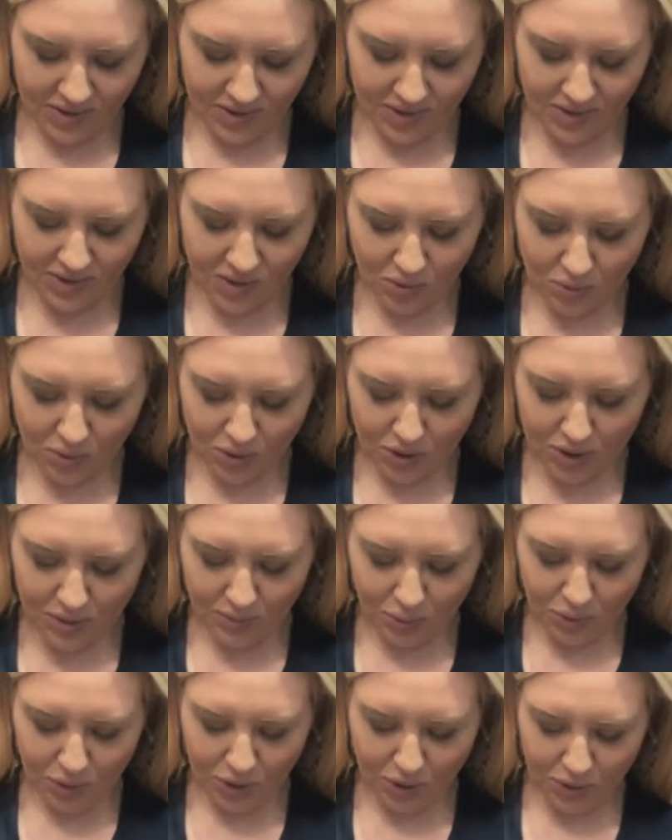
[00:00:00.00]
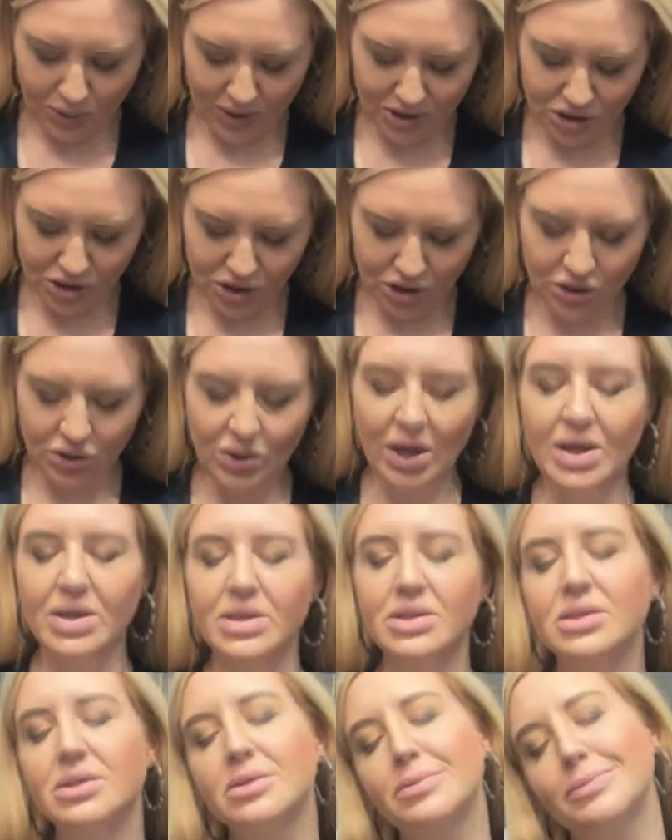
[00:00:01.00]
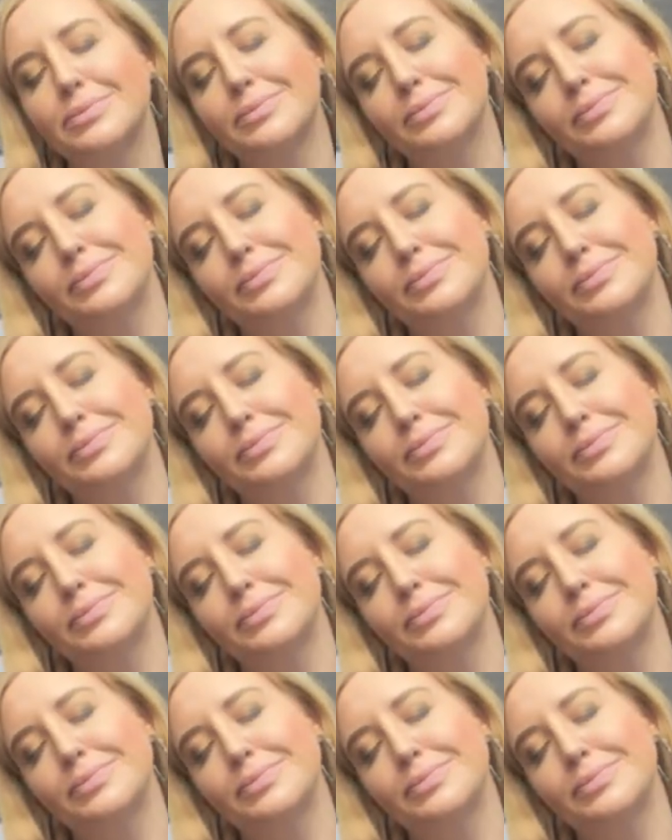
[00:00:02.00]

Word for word: This is a really important question, you guys.